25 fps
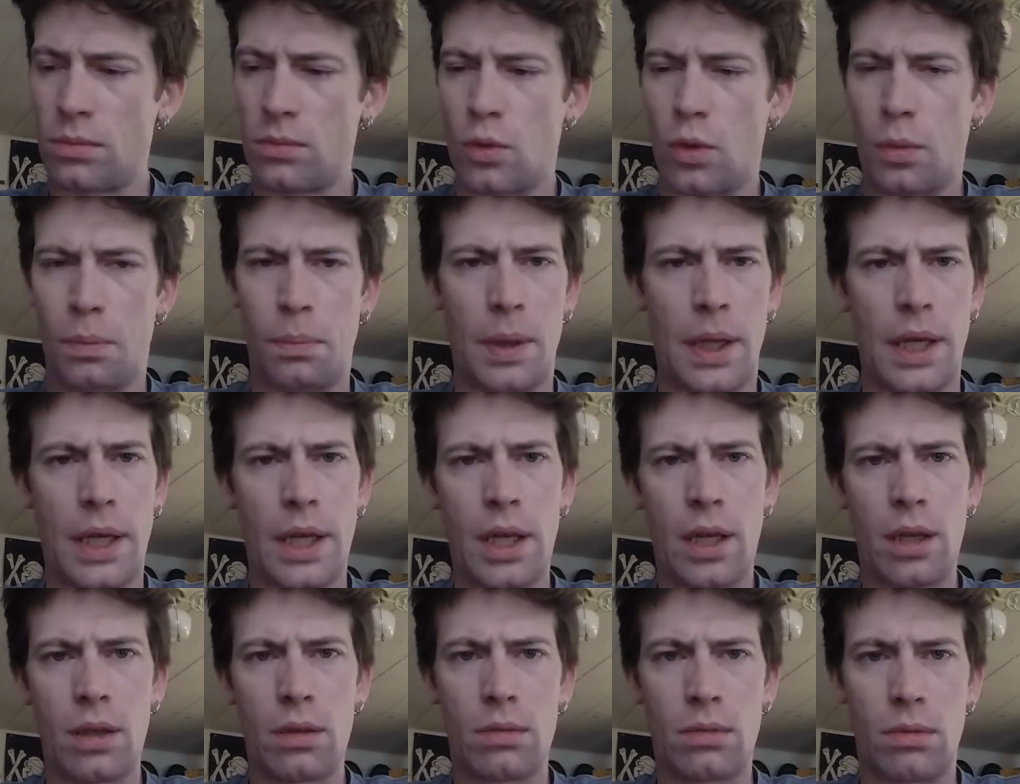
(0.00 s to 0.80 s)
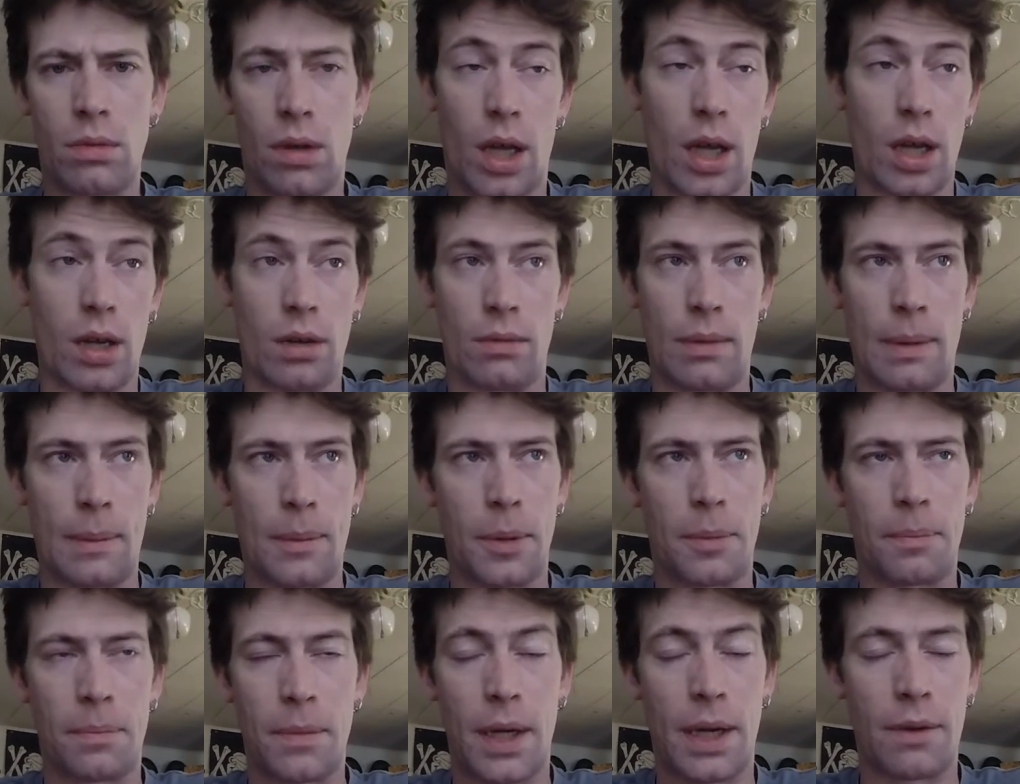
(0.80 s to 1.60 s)
or B, I don't
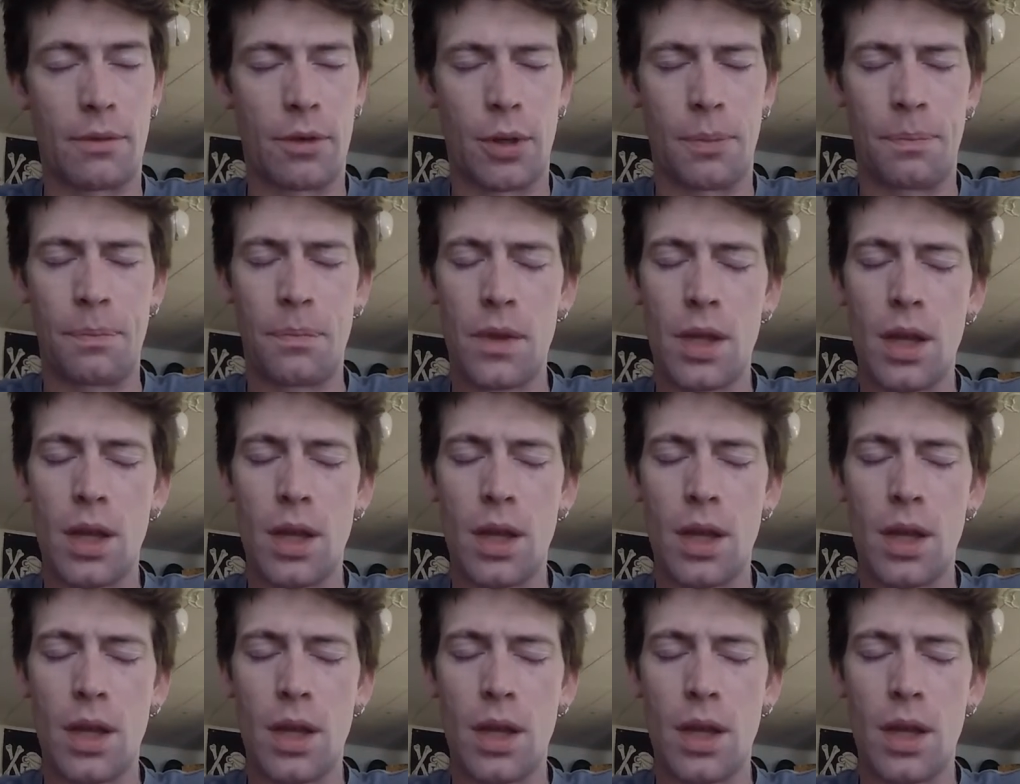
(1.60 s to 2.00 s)
remember. I never do.